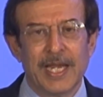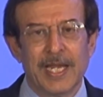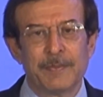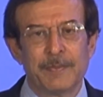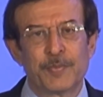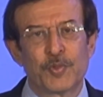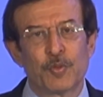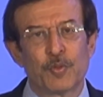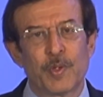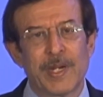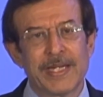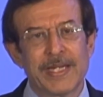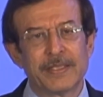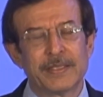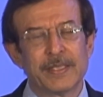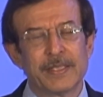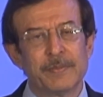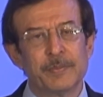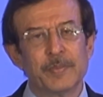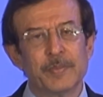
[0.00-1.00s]
and
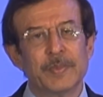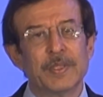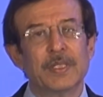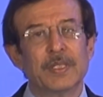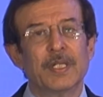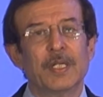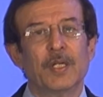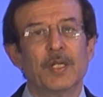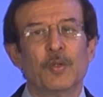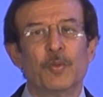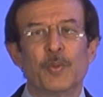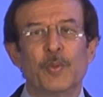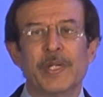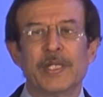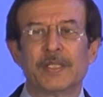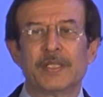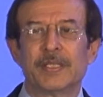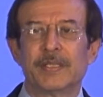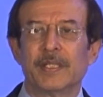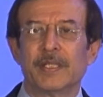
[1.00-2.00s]
provide them
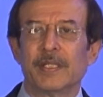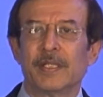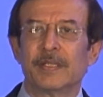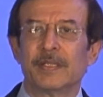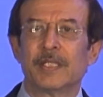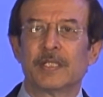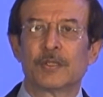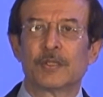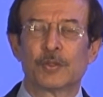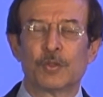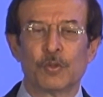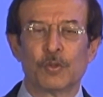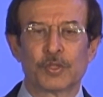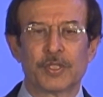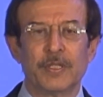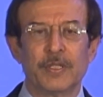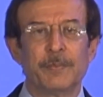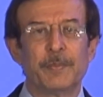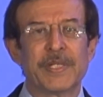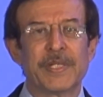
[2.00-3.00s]
with the
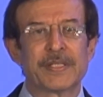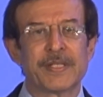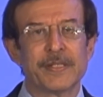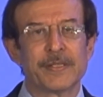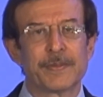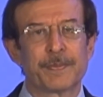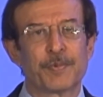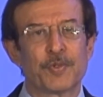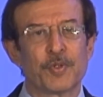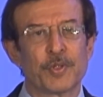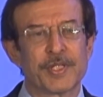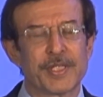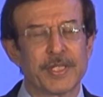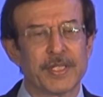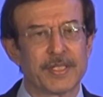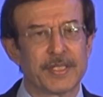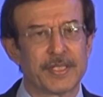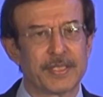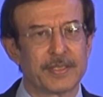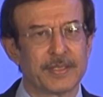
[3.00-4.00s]
total business
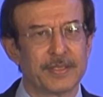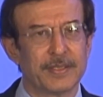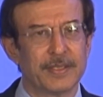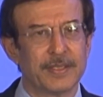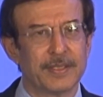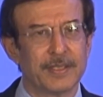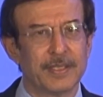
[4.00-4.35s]
process